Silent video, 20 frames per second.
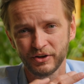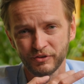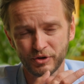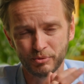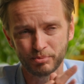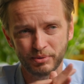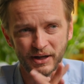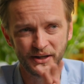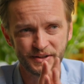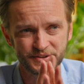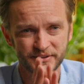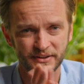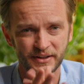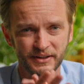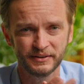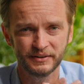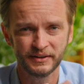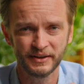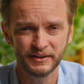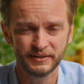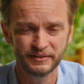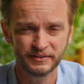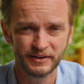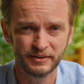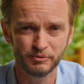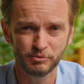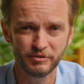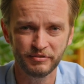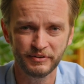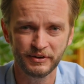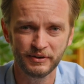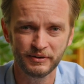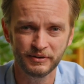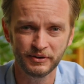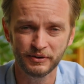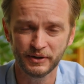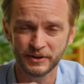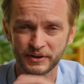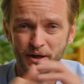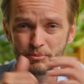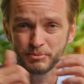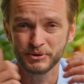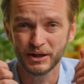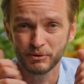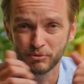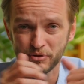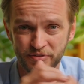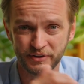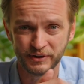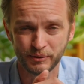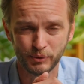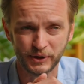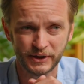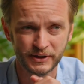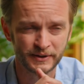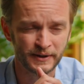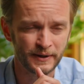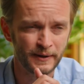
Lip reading: of the price and within, it can be done within a week.